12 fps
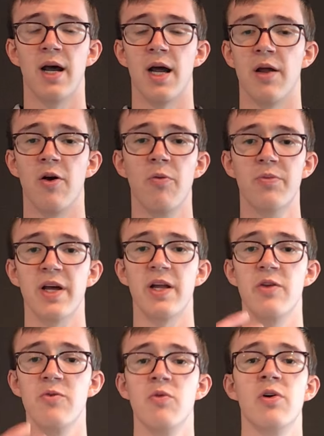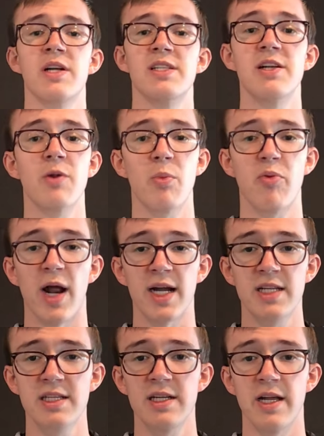I hope that you will continue to
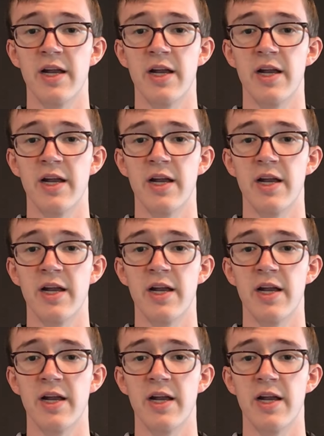practice it,